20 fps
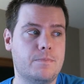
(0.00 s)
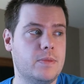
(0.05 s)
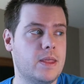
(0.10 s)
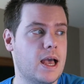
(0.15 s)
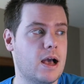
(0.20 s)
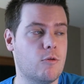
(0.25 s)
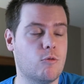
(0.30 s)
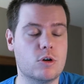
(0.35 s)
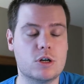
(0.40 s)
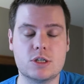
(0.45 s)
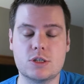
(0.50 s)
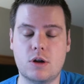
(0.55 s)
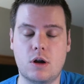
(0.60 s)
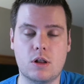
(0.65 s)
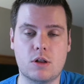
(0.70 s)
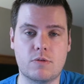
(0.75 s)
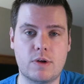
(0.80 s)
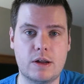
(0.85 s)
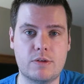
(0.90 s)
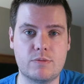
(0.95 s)
yeah, we're just
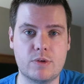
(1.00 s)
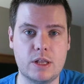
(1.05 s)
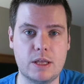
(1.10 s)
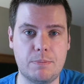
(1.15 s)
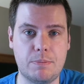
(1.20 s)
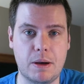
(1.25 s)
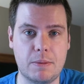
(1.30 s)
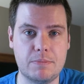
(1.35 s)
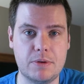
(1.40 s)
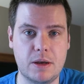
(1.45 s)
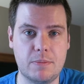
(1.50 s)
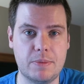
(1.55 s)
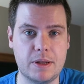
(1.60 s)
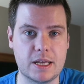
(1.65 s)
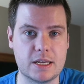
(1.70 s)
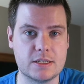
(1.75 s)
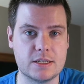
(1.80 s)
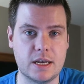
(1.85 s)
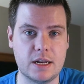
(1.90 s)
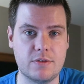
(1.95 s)
all around really pumped up and
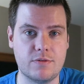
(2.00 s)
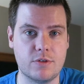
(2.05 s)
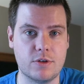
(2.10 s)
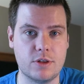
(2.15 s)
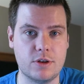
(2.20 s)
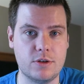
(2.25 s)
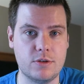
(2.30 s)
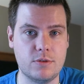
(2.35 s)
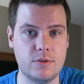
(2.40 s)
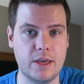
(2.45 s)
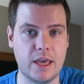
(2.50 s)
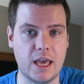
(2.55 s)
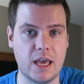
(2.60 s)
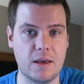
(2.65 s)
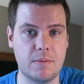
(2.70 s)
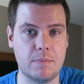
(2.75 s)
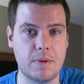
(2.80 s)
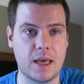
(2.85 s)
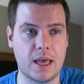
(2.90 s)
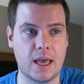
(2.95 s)
excited for the new
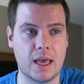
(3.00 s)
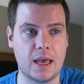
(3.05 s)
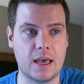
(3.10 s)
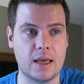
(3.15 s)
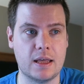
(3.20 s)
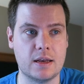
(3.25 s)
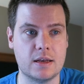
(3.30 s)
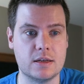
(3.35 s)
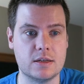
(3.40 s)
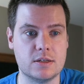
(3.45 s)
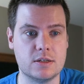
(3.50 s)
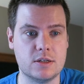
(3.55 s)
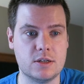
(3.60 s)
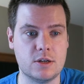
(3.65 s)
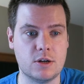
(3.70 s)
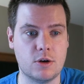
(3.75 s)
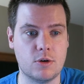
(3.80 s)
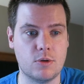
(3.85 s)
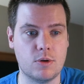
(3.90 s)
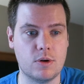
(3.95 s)
game. And
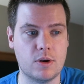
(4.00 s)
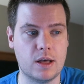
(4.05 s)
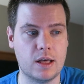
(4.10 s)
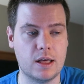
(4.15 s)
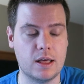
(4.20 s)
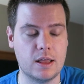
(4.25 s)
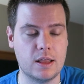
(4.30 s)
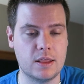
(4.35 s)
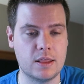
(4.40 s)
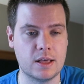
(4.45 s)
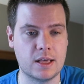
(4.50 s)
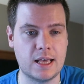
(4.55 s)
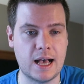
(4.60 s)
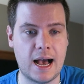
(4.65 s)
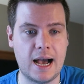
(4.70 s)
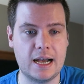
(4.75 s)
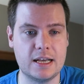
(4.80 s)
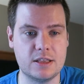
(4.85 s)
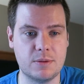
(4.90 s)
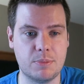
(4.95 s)
you know,
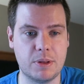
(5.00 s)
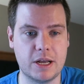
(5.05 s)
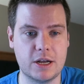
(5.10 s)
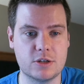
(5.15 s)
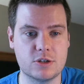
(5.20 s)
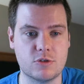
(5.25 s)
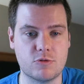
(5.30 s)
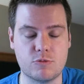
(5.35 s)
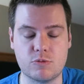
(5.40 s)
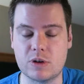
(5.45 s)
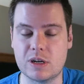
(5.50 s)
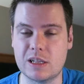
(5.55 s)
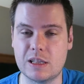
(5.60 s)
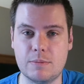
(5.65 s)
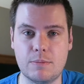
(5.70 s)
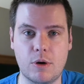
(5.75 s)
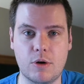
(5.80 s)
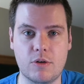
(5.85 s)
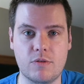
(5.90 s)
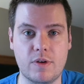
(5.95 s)
the players are
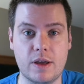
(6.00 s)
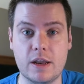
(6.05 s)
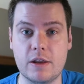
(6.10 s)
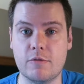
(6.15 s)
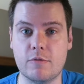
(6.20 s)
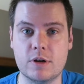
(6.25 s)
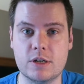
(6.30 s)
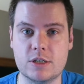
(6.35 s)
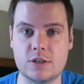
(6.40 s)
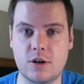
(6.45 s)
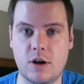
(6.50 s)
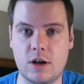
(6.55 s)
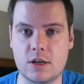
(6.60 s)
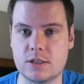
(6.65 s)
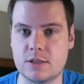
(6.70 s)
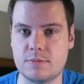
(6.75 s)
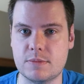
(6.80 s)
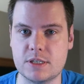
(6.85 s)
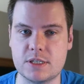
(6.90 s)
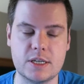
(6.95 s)
really motivated, which is
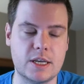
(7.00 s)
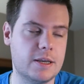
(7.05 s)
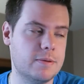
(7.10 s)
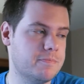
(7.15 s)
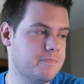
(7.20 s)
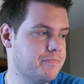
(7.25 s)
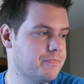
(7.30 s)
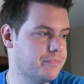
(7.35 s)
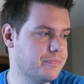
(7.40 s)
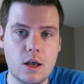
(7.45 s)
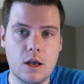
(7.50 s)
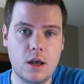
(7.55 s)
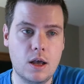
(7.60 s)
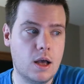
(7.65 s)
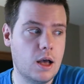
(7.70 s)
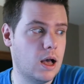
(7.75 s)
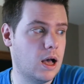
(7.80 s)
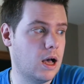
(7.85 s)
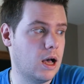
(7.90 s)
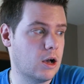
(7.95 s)
awesome to see.
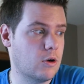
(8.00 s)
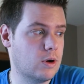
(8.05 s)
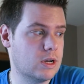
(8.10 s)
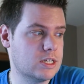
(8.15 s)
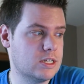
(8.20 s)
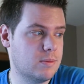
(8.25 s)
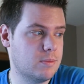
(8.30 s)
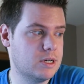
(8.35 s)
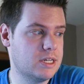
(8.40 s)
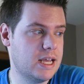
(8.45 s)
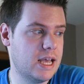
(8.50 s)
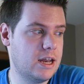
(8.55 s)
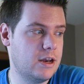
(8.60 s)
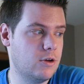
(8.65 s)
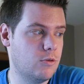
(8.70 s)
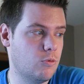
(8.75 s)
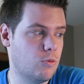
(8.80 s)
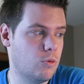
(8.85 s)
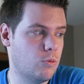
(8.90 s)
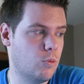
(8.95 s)
Question number
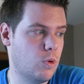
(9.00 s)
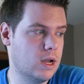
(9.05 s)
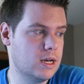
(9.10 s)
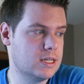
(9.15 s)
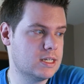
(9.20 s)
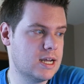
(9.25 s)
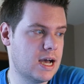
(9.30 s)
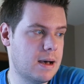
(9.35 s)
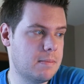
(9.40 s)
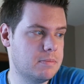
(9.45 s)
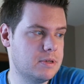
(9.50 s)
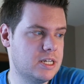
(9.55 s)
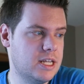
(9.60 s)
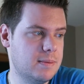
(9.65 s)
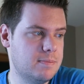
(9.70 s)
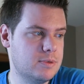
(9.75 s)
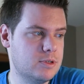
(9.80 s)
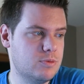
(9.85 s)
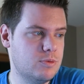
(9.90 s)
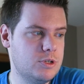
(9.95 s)
10, what top
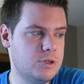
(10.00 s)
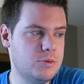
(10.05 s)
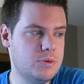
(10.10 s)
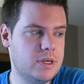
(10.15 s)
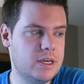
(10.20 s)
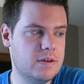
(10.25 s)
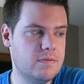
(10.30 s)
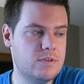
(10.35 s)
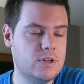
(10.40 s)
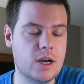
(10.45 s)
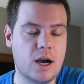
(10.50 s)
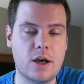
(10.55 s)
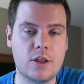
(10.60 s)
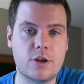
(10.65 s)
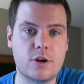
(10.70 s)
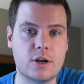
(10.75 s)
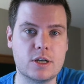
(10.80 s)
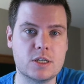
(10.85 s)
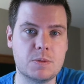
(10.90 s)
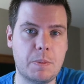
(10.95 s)
tips would you give to
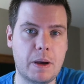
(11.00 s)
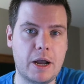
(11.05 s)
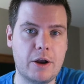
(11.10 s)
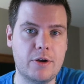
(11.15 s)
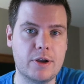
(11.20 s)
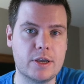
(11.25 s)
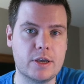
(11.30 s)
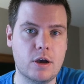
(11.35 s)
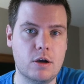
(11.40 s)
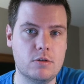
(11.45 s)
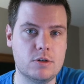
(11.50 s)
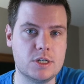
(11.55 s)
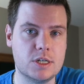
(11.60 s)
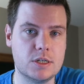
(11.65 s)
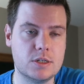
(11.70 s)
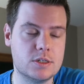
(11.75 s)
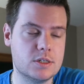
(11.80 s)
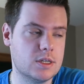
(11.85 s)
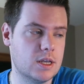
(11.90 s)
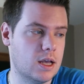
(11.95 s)
other aspiring
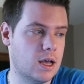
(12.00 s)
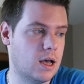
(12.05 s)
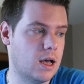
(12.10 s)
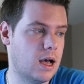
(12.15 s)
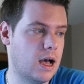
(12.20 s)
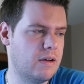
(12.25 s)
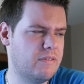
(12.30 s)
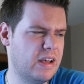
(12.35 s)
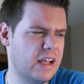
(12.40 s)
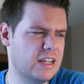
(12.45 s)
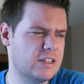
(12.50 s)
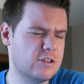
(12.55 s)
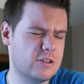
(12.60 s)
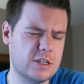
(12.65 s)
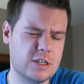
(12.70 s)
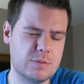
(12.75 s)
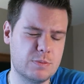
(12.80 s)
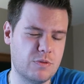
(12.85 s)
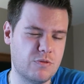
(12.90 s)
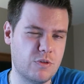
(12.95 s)
coaches? I've answered
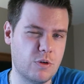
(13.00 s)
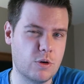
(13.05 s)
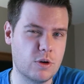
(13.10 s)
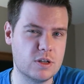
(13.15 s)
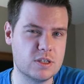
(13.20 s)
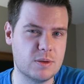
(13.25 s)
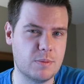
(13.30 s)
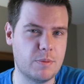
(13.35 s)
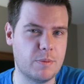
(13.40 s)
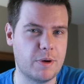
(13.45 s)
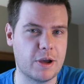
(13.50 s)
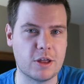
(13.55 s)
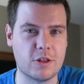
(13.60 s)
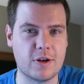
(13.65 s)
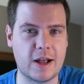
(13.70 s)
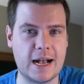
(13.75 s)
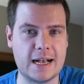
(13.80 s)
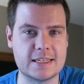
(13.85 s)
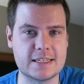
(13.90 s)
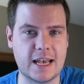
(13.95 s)
this before in some of my
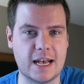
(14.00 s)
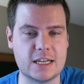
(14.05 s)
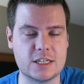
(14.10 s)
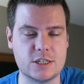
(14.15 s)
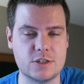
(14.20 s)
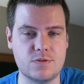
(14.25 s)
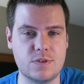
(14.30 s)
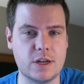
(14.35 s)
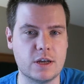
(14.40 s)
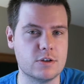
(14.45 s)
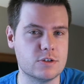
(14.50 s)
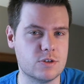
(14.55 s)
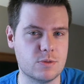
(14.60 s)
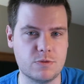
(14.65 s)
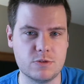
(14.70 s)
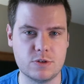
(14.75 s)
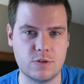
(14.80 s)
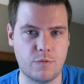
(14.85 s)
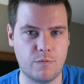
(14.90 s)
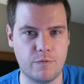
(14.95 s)
other Ask Ashes
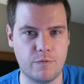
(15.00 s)
videos, so